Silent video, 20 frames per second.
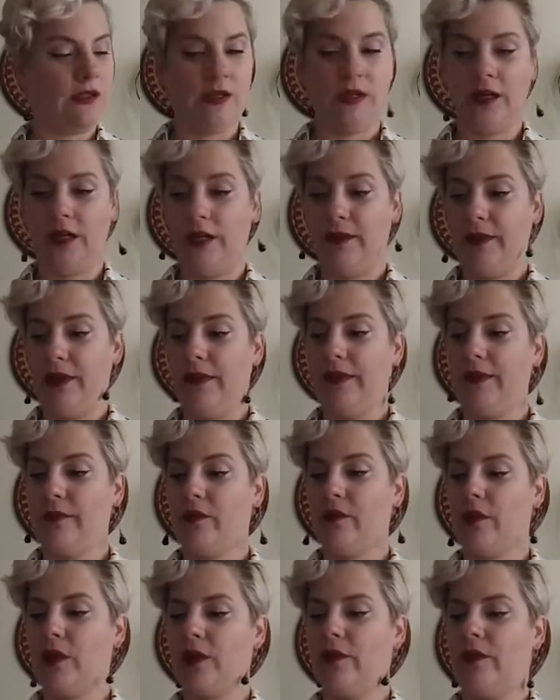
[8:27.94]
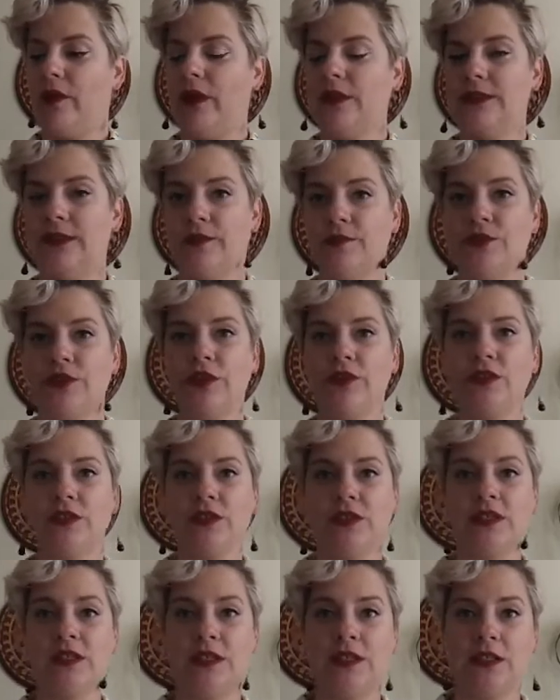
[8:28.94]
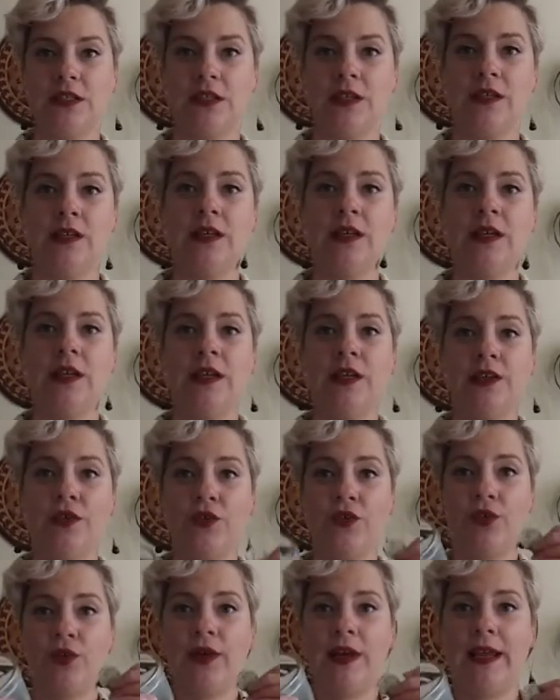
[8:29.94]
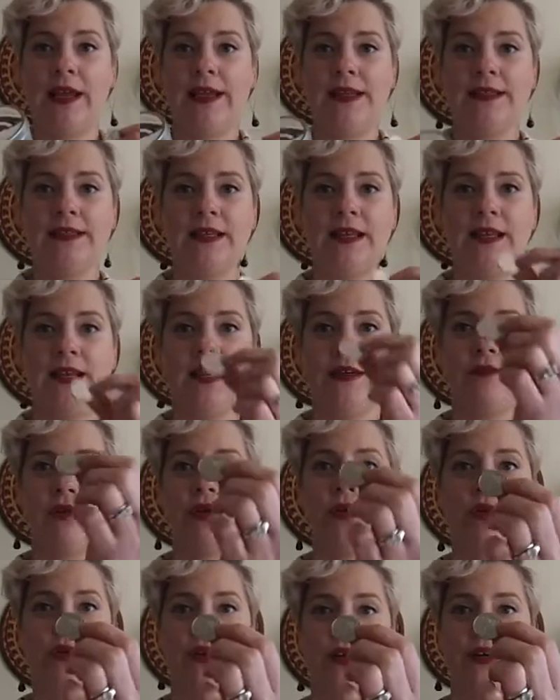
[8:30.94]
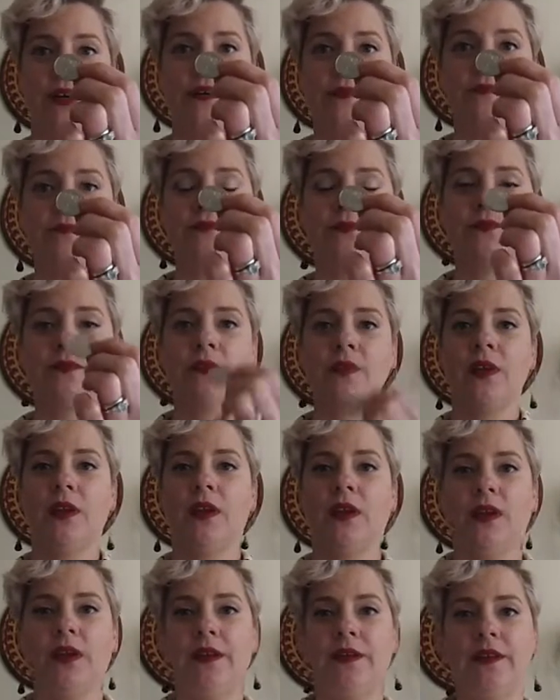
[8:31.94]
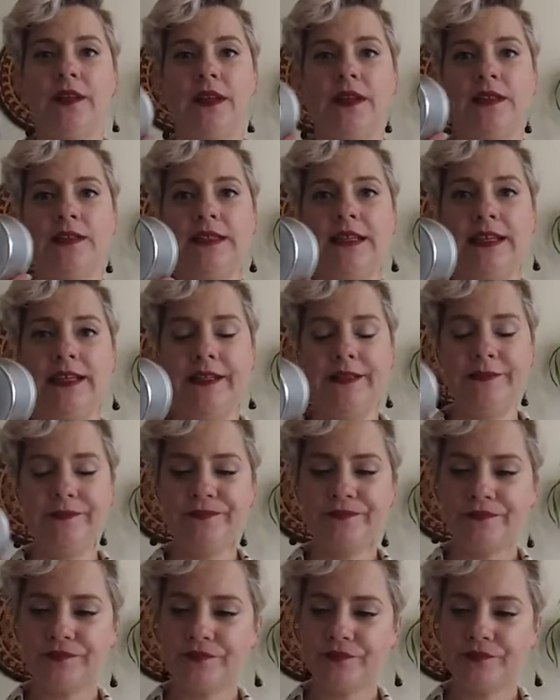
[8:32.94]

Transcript: Um, and then we're going to want some circles to trace. I have a quarter and then a tin,